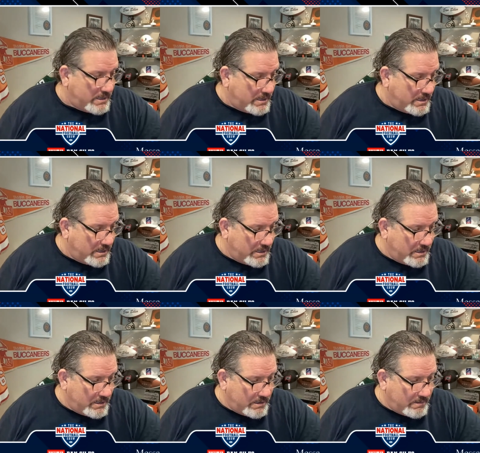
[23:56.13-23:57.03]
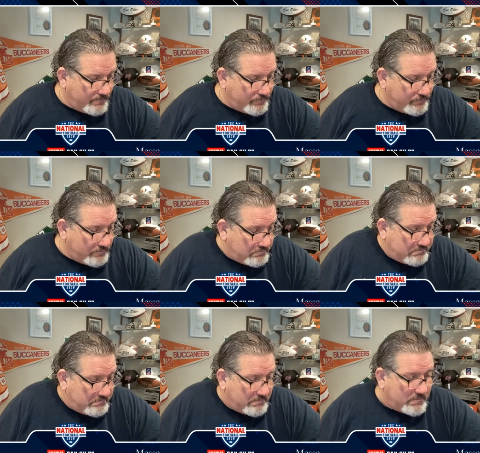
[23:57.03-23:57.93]

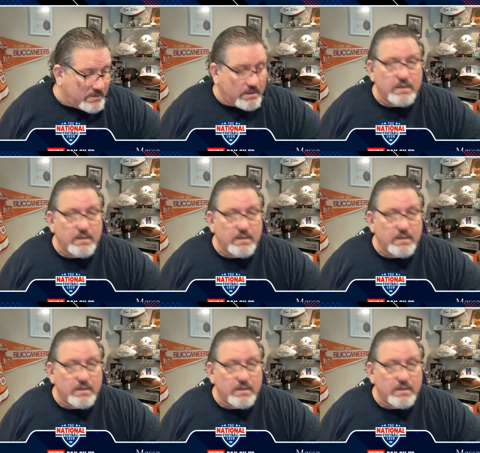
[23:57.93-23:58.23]
(no one is talking)